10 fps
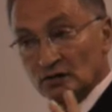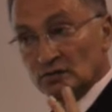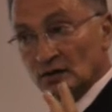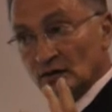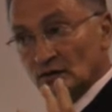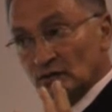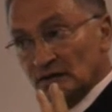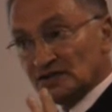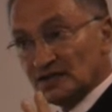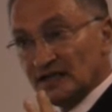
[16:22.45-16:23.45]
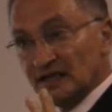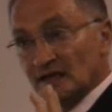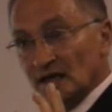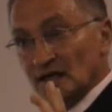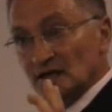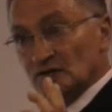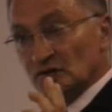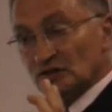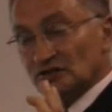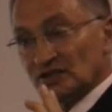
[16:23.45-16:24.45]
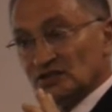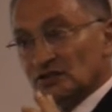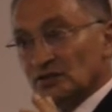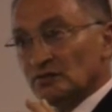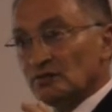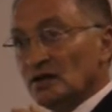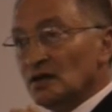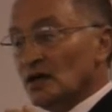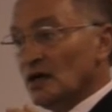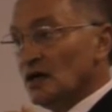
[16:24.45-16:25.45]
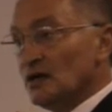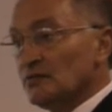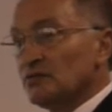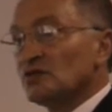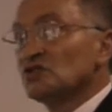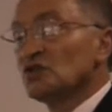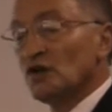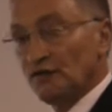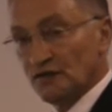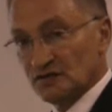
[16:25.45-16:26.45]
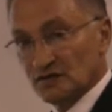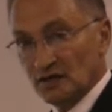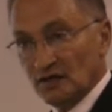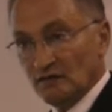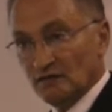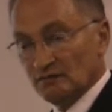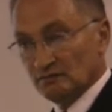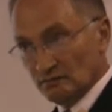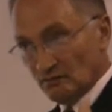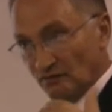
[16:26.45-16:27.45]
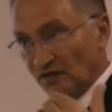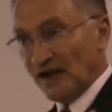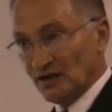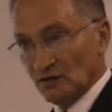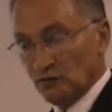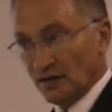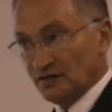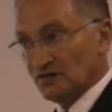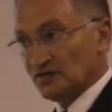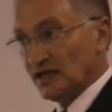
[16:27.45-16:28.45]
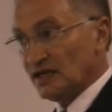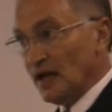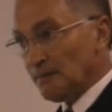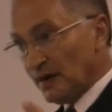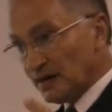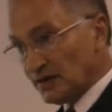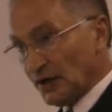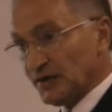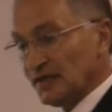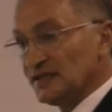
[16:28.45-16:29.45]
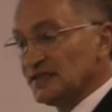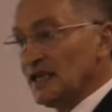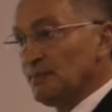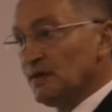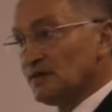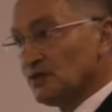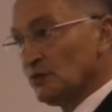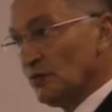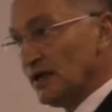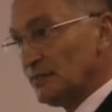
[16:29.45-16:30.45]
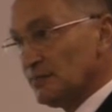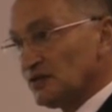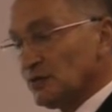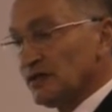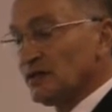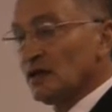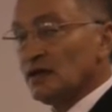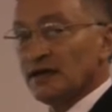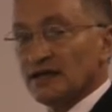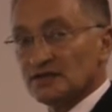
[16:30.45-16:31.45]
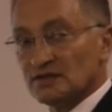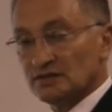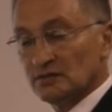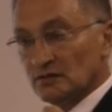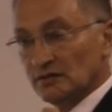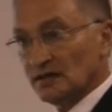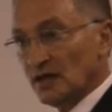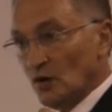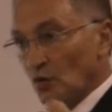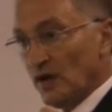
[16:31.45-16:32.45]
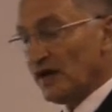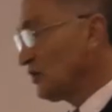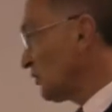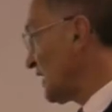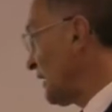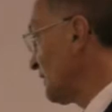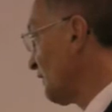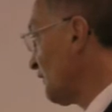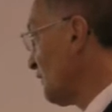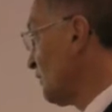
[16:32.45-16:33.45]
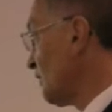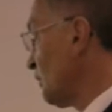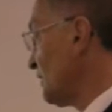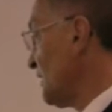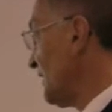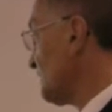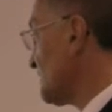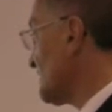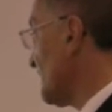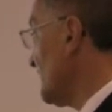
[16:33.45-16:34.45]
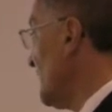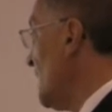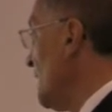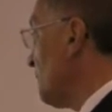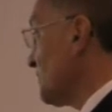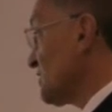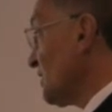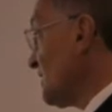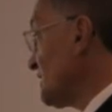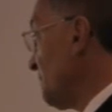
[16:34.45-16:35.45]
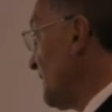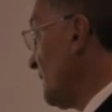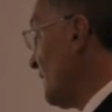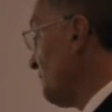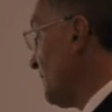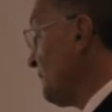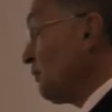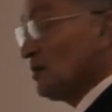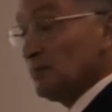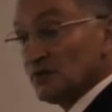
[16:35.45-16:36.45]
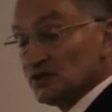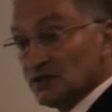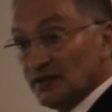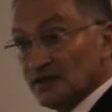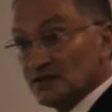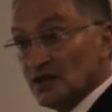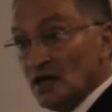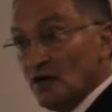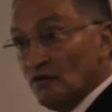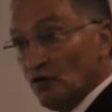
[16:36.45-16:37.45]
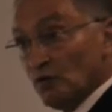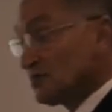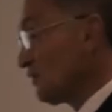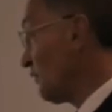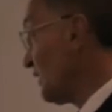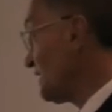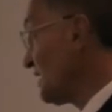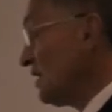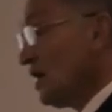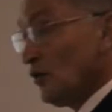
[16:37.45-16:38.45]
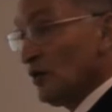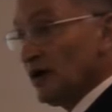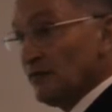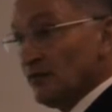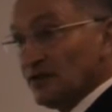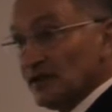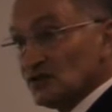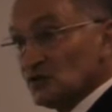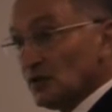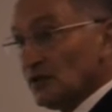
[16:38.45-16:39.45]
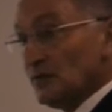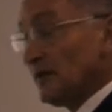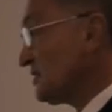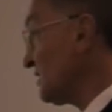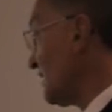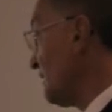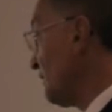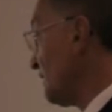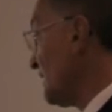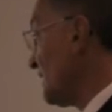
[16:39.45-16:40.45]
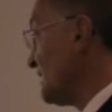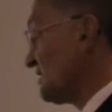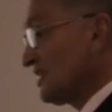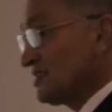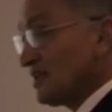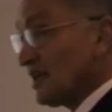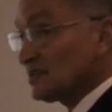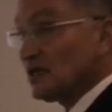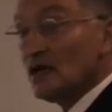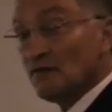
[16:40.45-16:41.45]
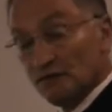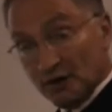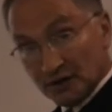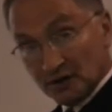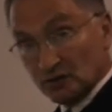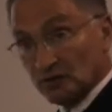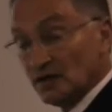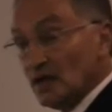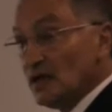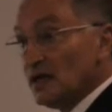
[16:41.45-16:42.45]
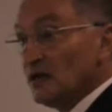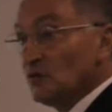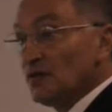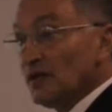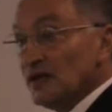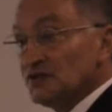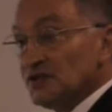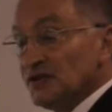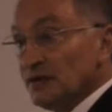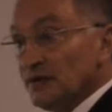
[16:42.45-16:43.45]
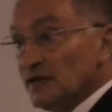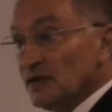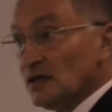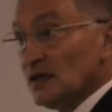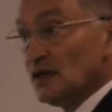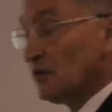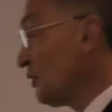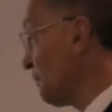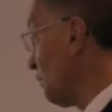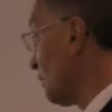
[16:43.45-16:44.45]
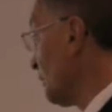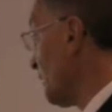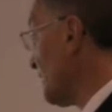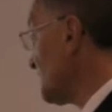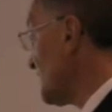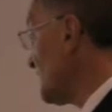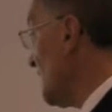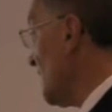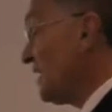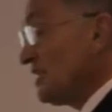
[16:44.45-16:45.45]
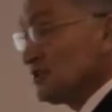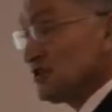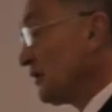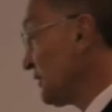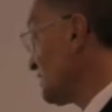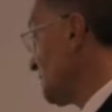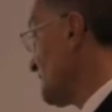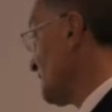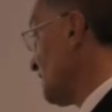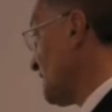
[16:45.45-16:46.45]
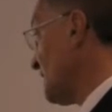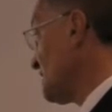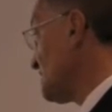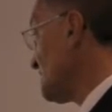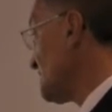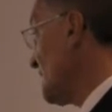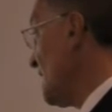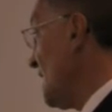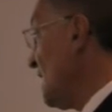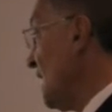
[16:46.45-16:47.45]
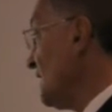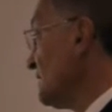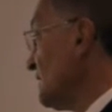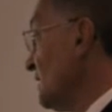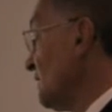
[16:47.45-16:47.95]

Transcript: who listen in not just to the surface value of what you said, but going in deeper to read between the lines, to look at where you're coming from with what you have to say. Precise people and precise forms of writing where everything's documented, everything is exact, very good with engineering report writing and engineering specifications. And